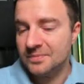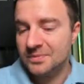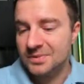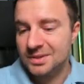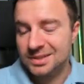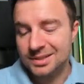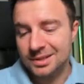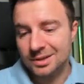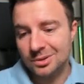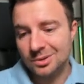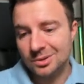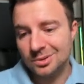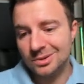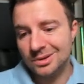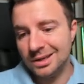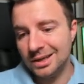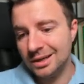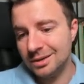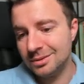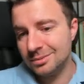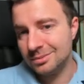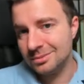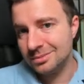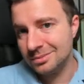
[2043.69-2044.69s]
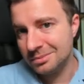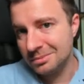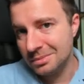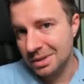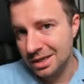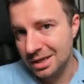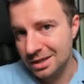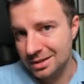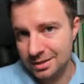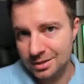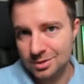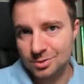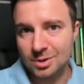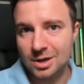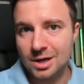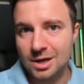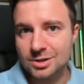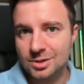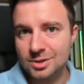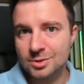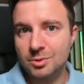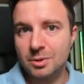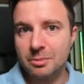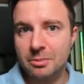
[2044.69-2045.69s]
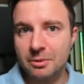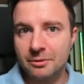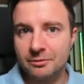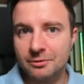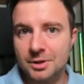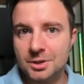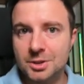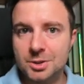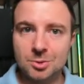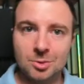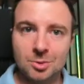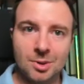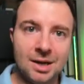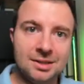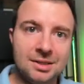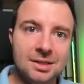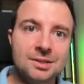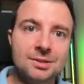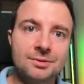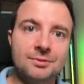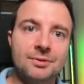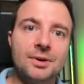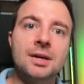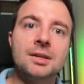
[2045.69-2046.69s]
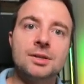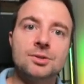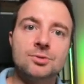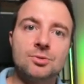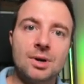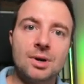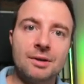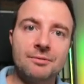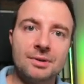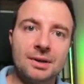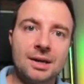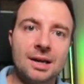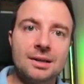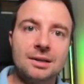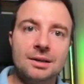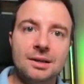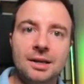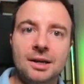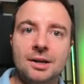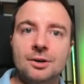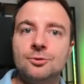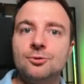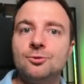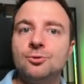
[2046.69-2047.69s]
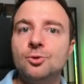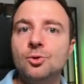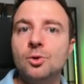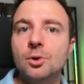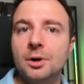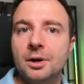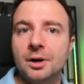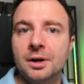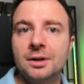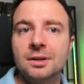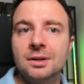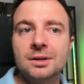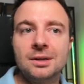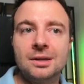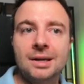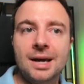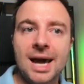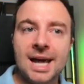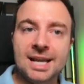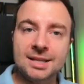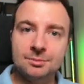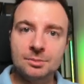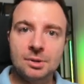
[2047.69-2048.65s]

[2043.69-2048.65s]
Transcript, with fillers: So in many situations, we prefer to identify the traffic at layer 4 at